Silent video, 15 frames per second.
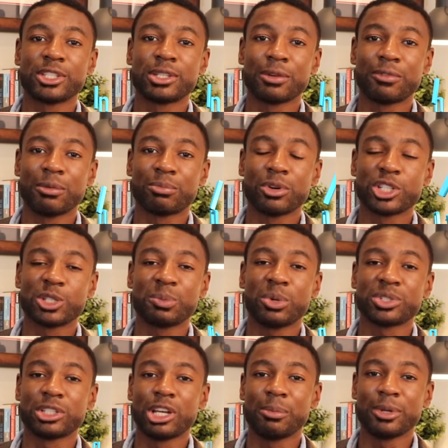different
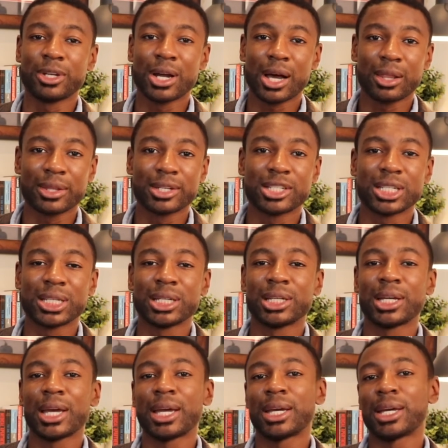principles in
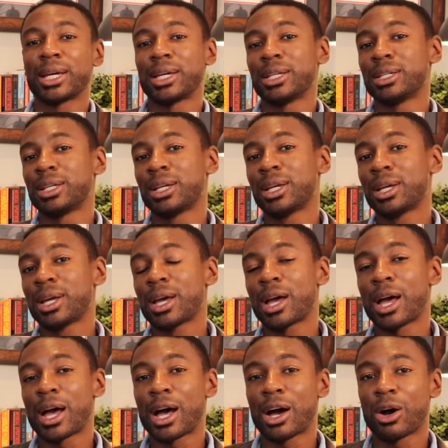immunology and
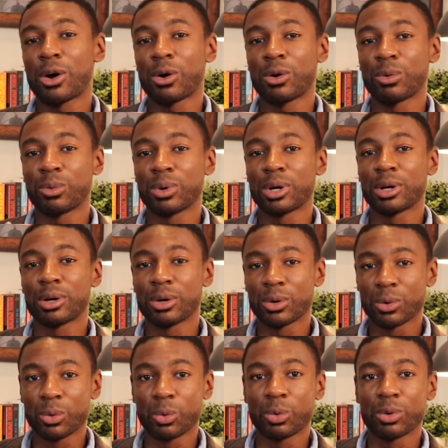how
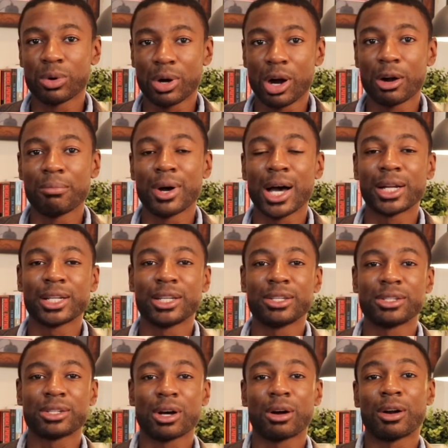our
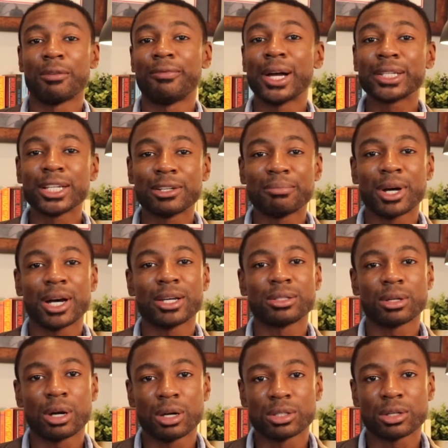bodies are affected by
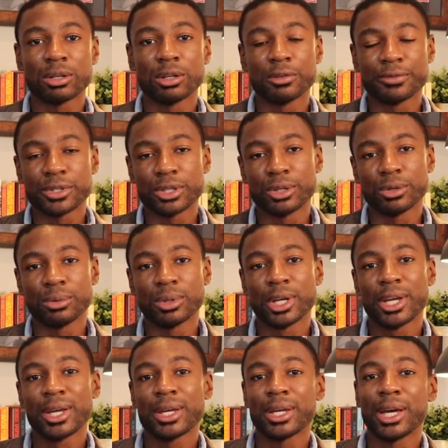SARS-CoV-2,
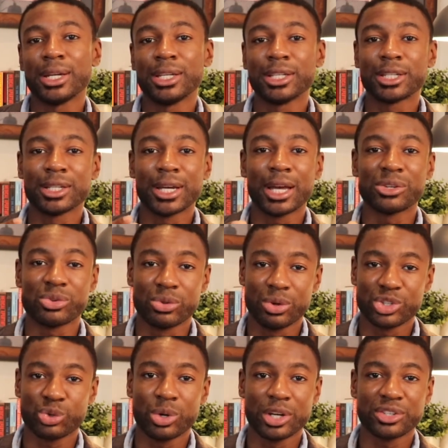and he can answer
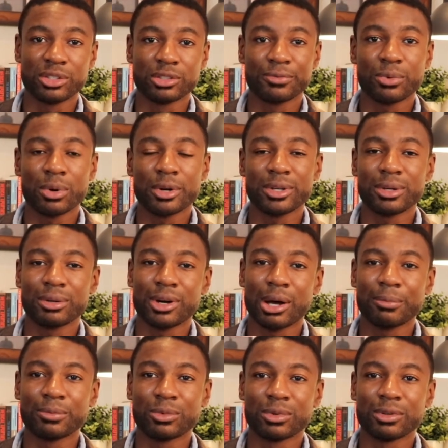those questions for you.
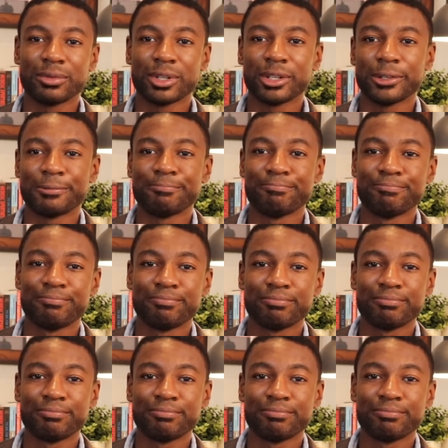I'm more of a